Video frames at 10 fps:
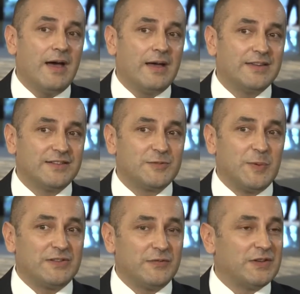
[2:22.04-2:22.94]
Is it
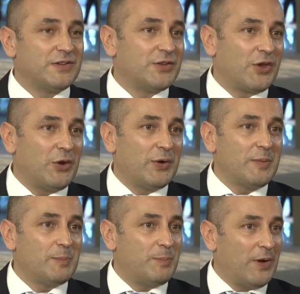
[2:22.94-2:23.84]
specific to security?
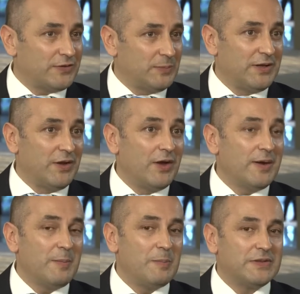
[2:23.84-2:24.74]
Possibly not,
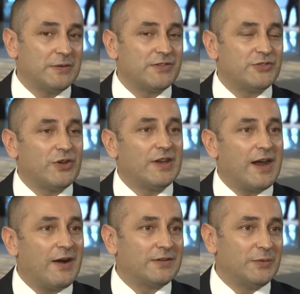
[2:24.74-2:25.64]
but there are certain
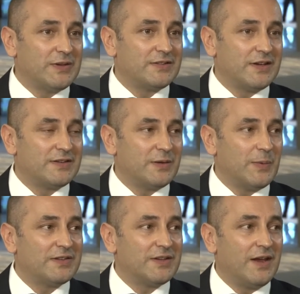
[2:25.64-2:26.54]
characteristics that
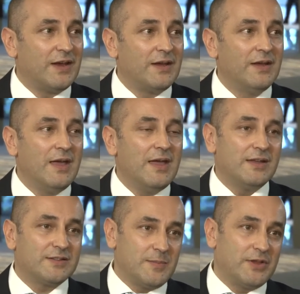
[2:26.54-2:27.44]
we're seeing in
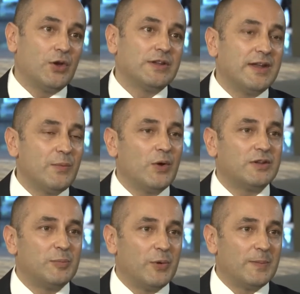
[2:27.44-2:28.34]
some of the early network
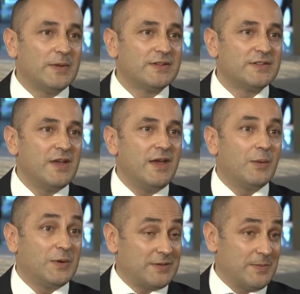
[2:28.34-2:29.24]
deployments
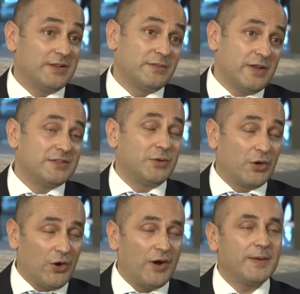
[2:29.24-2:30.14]
where some of these events are
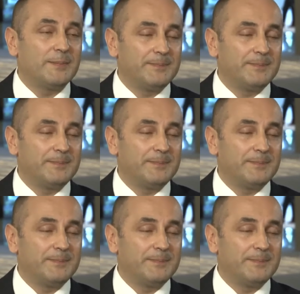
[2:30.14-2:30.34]
occurring.